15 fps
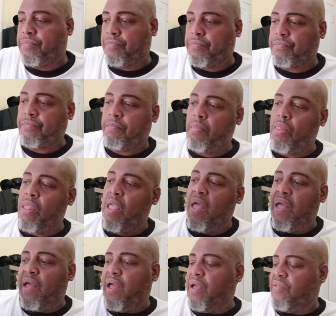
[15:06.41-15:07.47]

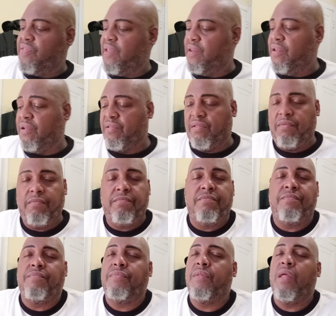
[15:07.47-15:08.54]
I said, look,
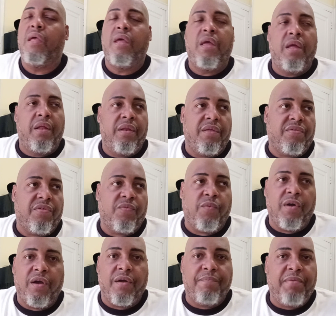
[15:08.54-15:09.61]
this is
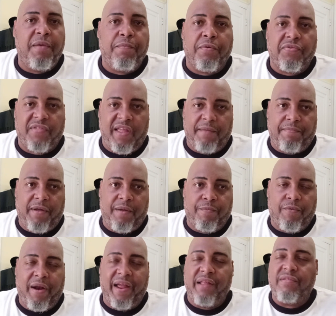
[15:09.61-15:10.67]
where people step
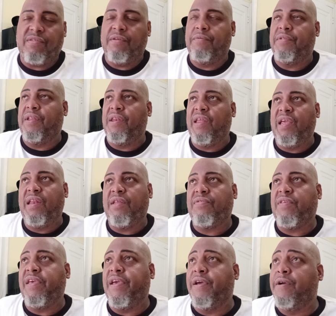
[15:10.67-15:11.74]
up, right? So the need
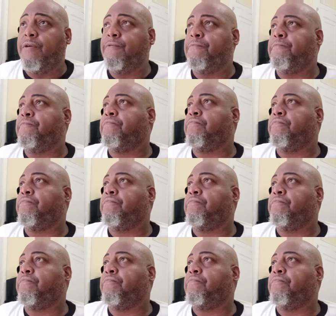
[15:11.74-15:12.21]
is here.